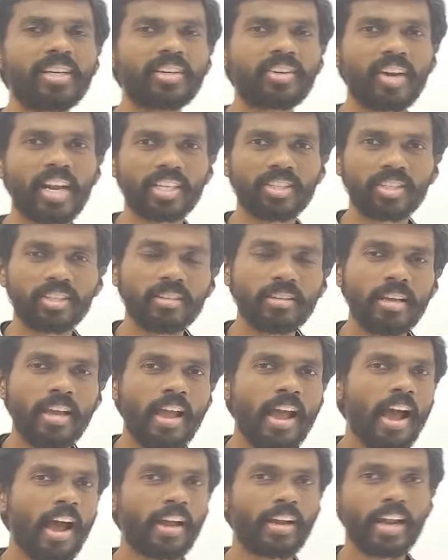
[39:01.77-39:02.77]
attraction,
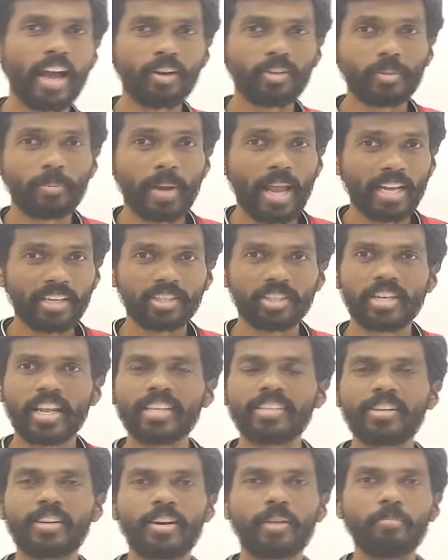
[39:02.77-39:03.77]
and now the planet's
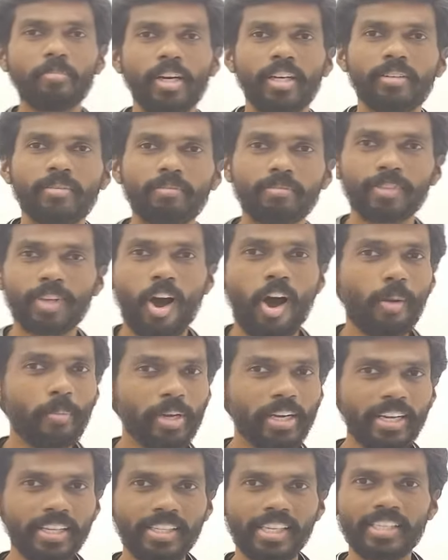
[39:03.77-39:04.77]
days are numbered. So how
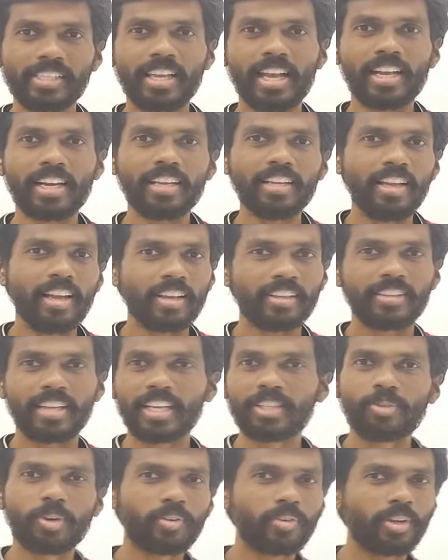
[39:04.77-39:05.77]
many days exactly?
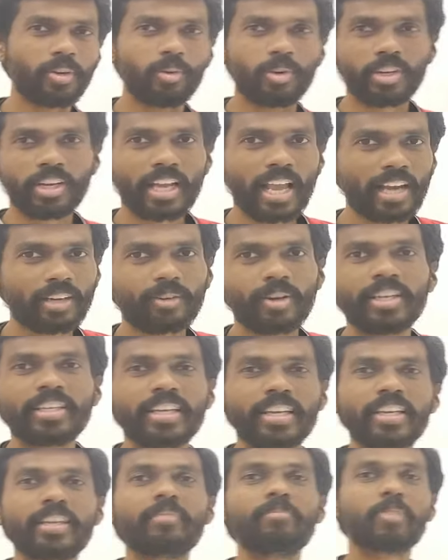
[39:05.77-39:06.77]
That's what we're going to calculate
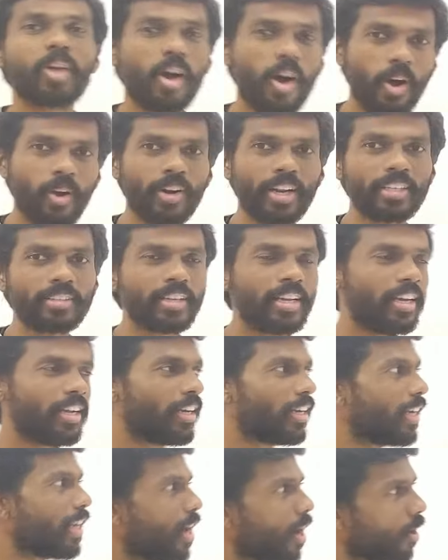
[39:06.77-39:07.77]
here. Alright.
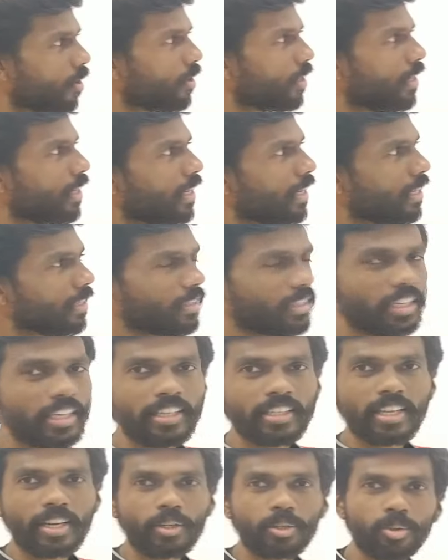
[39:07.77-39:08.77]
Now, see,
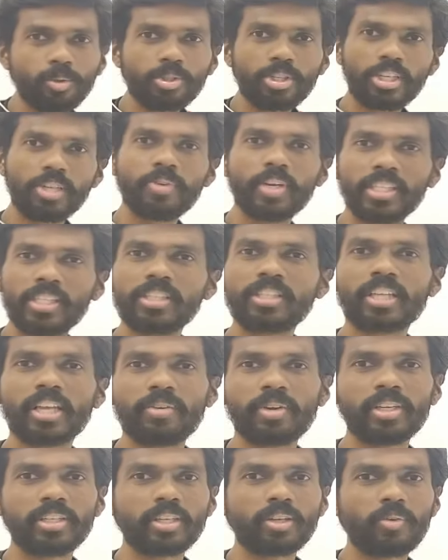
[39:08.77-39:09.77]
there are two situations
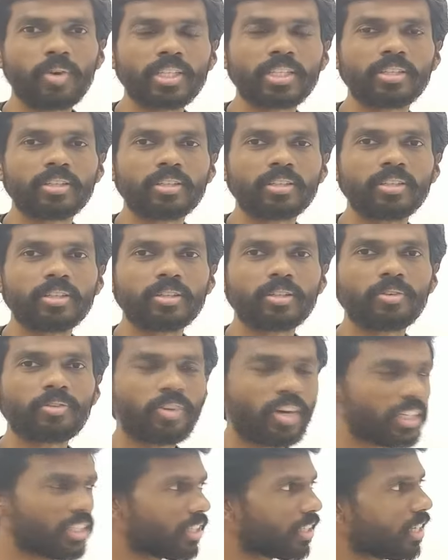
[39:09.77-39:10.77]
given in the question. The
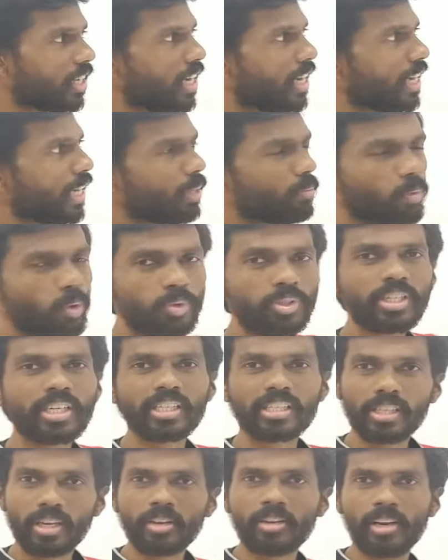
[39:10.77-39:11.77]
first, it moves in
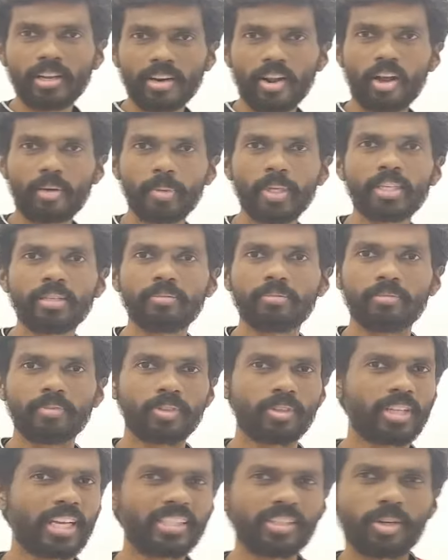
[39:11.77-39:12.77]
a circular orbit,
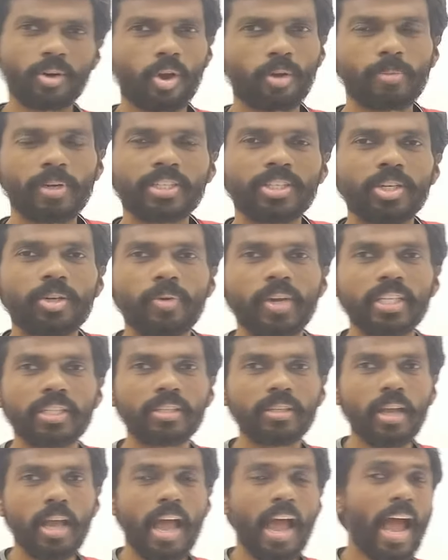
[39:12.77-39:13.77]
so that's a normal
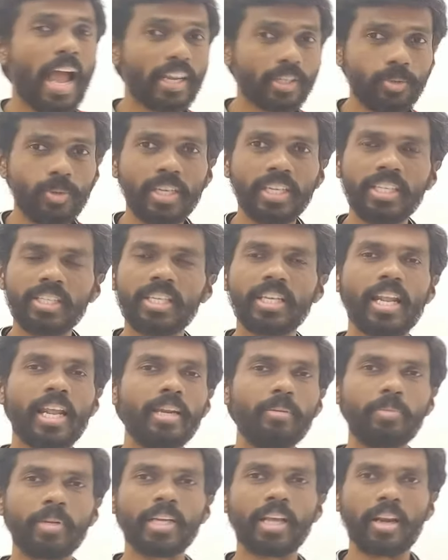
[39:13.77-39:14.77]
situation. Actually, it is an
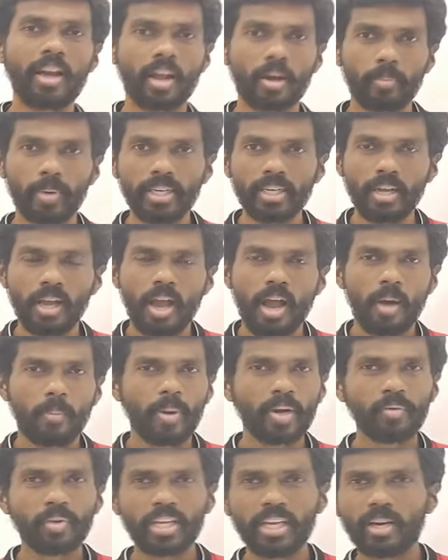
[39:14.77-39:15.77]
elliptical orbit,
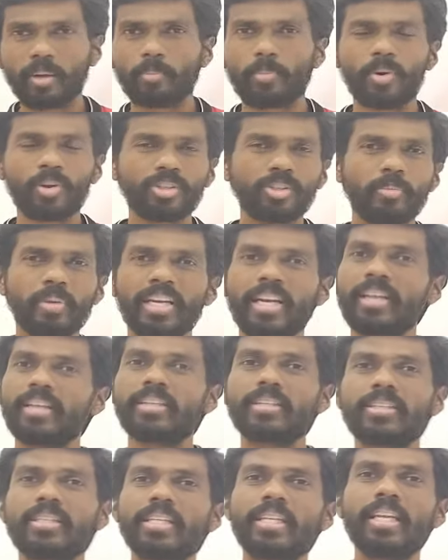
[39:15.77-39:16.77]
but we can approximately
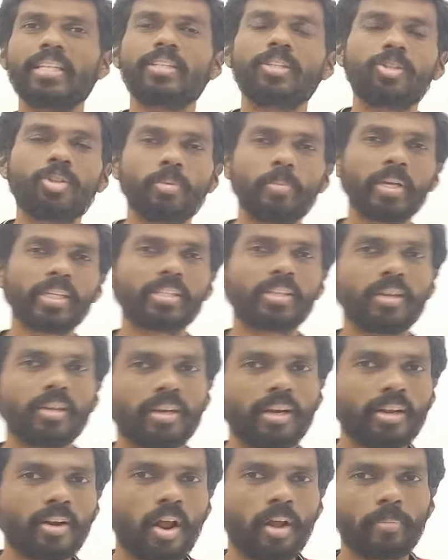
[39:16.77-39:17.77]
consider this to be a
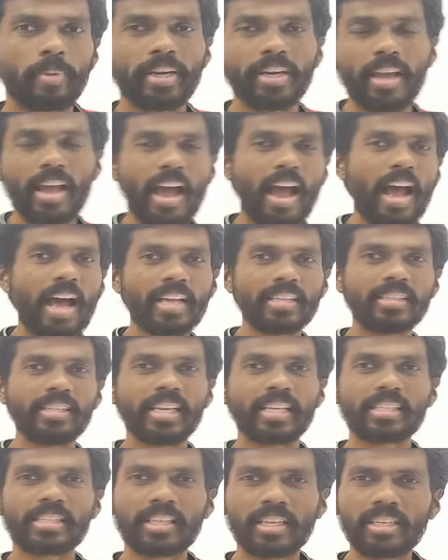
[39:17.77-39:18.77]
circular orbit as the
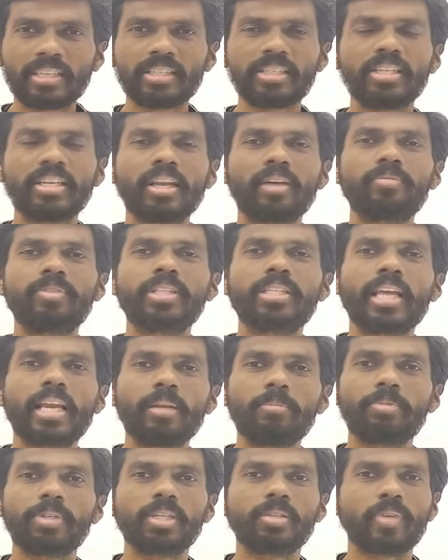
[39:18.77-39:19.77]
eccentricity of this
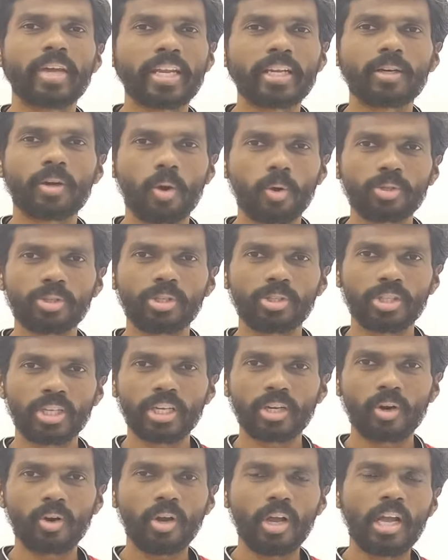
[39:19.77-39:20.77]
ellipse is very close to
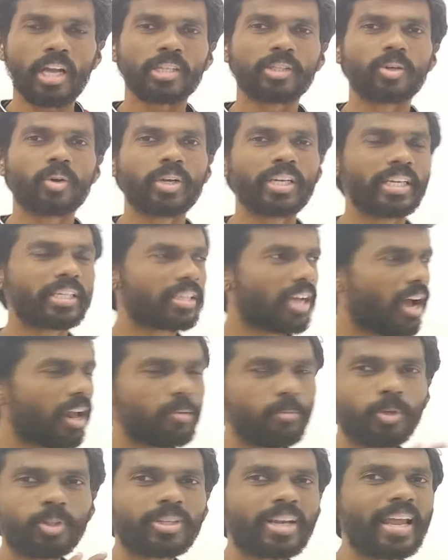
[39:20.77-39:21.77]
0, so it is
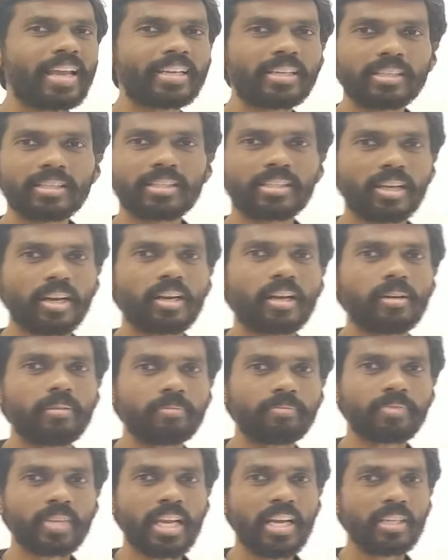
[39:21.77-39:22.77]
almost like a circle.
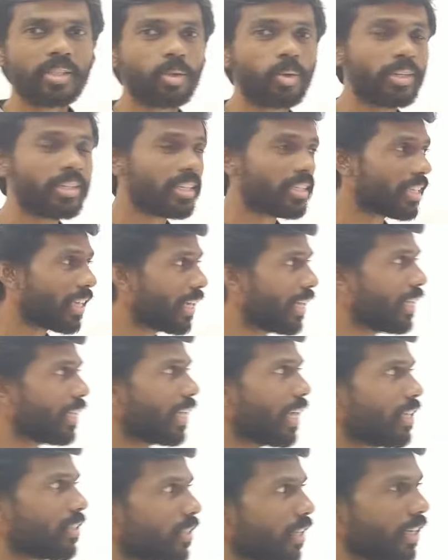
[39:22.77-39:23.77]
So in the second
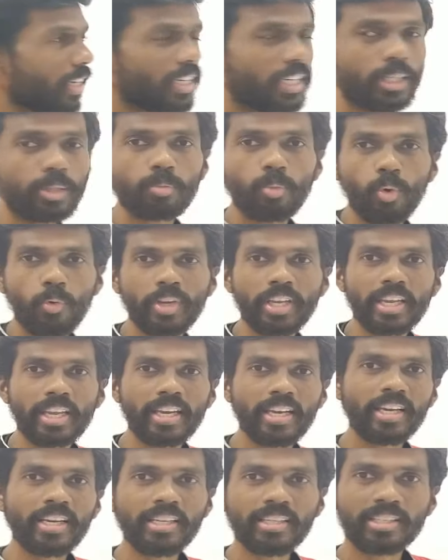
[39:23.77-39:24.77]
case, it is moving
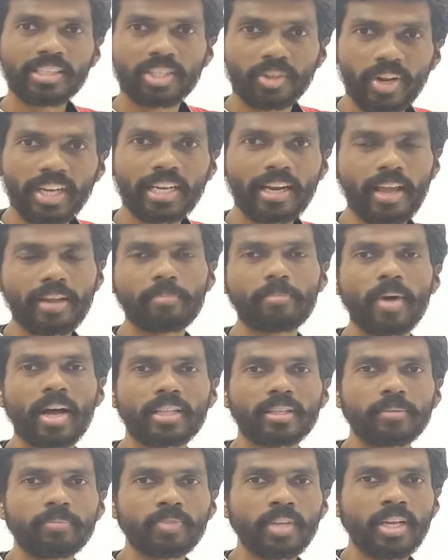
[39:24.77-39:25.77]
in a straight line
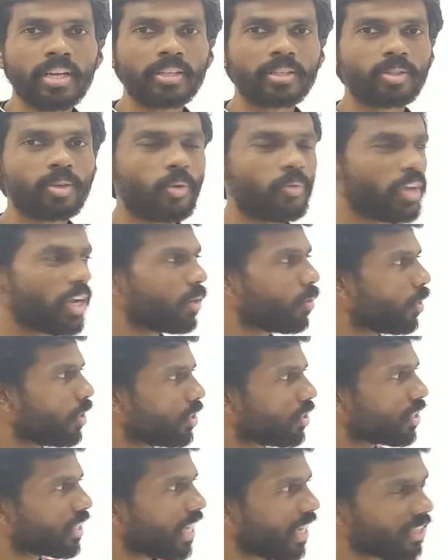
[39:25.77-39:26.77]
path. So we are going
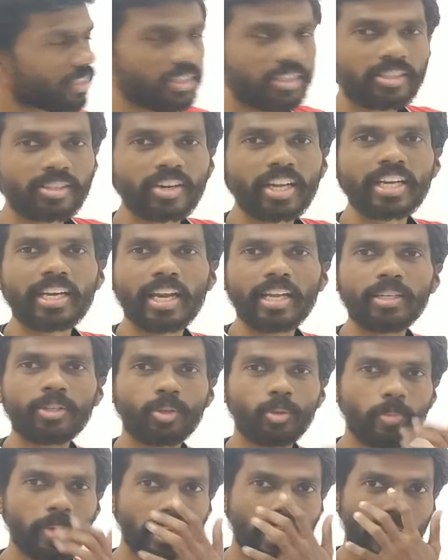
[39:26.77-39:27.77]
to take this straight line
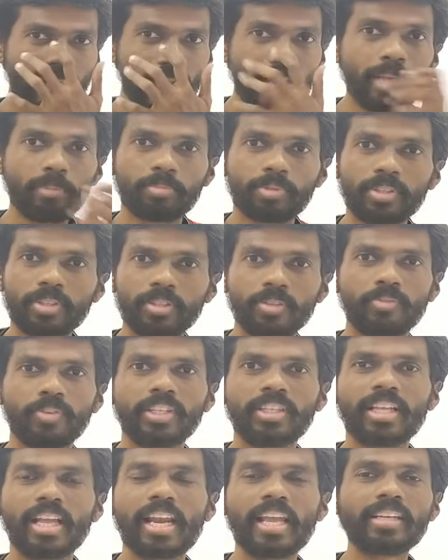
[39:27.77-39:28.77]
to be an ellipse
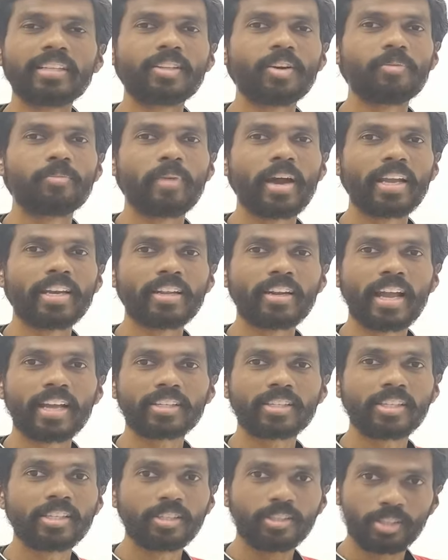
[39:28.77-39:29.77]
with the length of minor
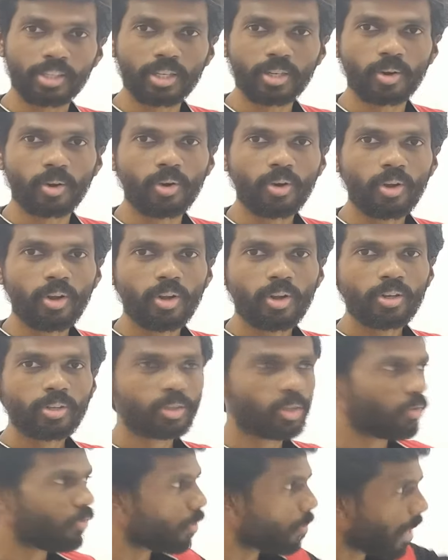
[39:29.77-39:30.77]
axis 0.
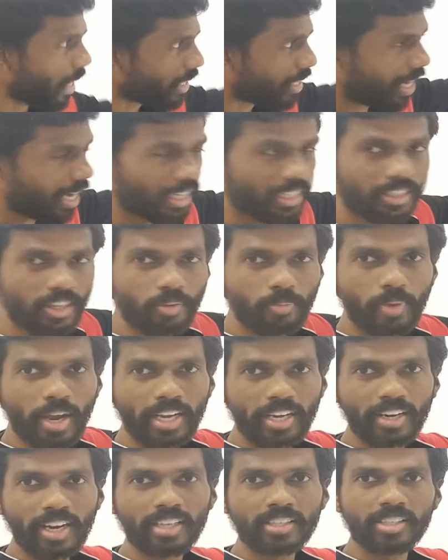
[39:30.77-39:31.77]
So if you make the length of
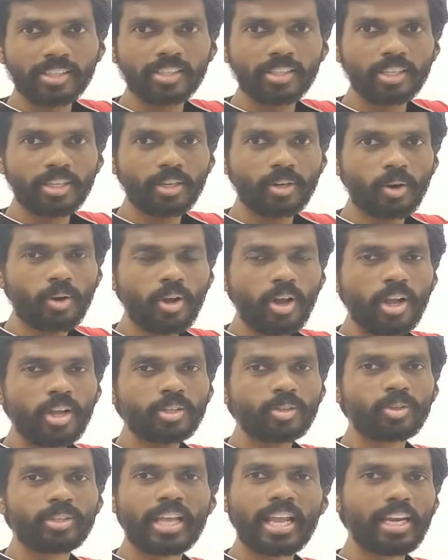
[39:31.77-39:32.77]
minor axis 0,
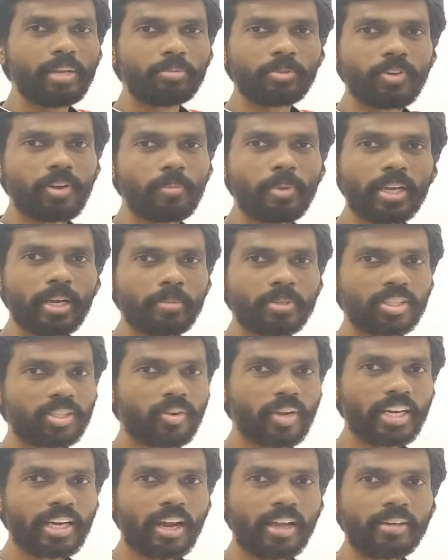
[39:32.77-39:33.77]
so the ellipse will become a
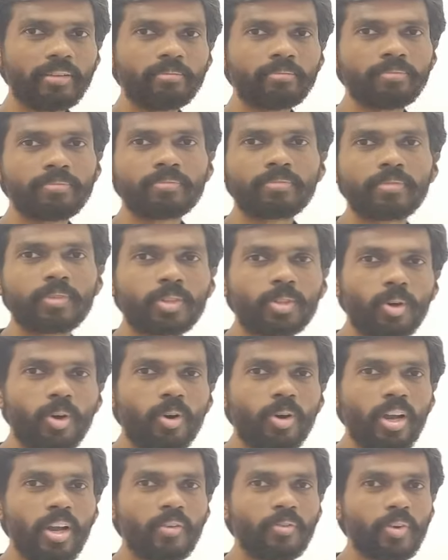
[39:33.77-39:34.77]
straight line.
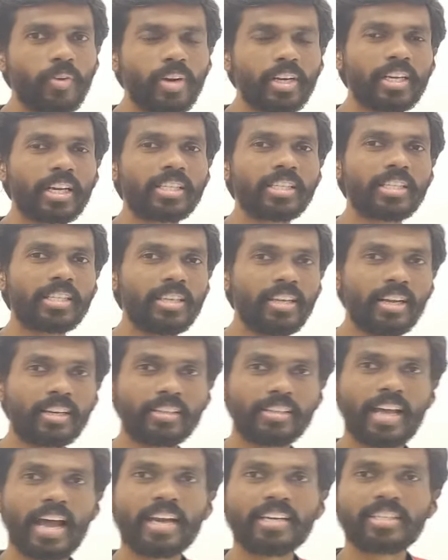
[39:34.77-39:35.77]
So we will consider
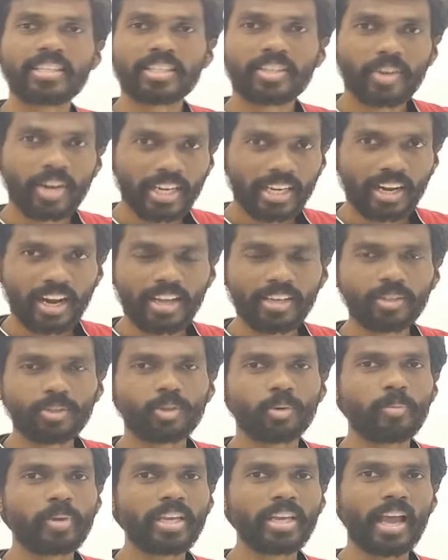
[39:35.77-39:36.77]
that straight line
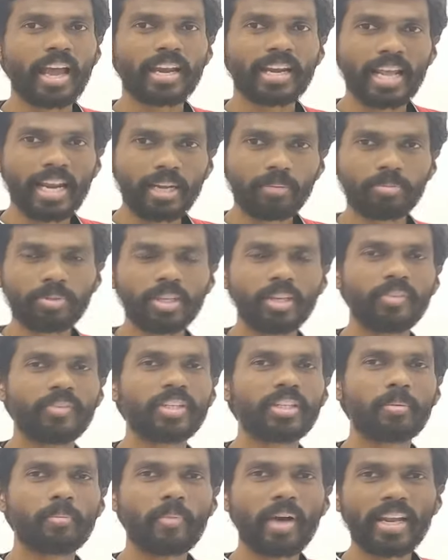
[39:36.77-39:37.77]
to be an ellipse
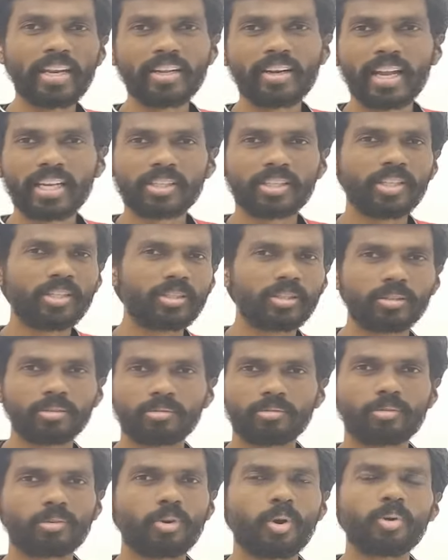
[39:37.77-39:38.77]
with the minor axis
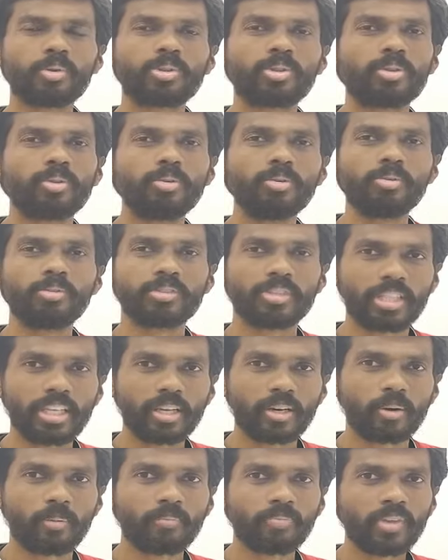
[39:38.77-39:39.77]
close to
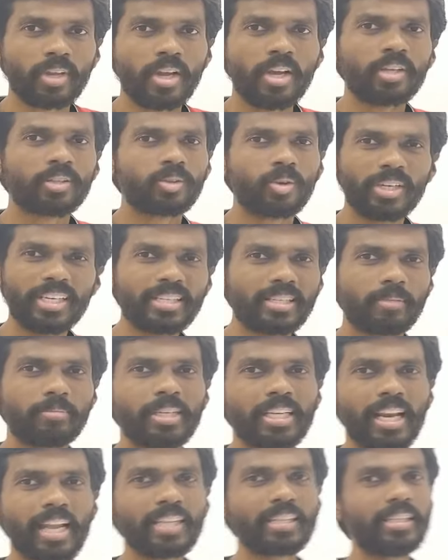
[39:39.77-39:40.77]
0. So it is
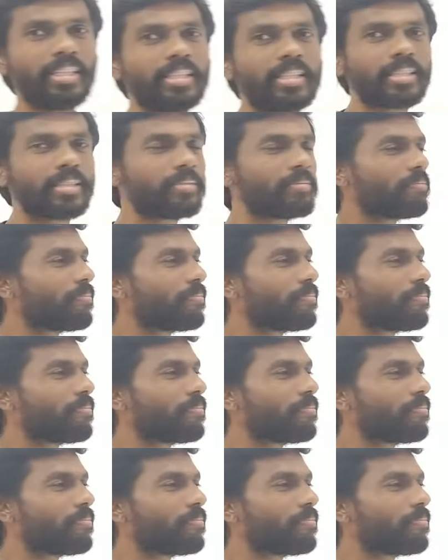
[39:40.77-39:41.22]
something like this.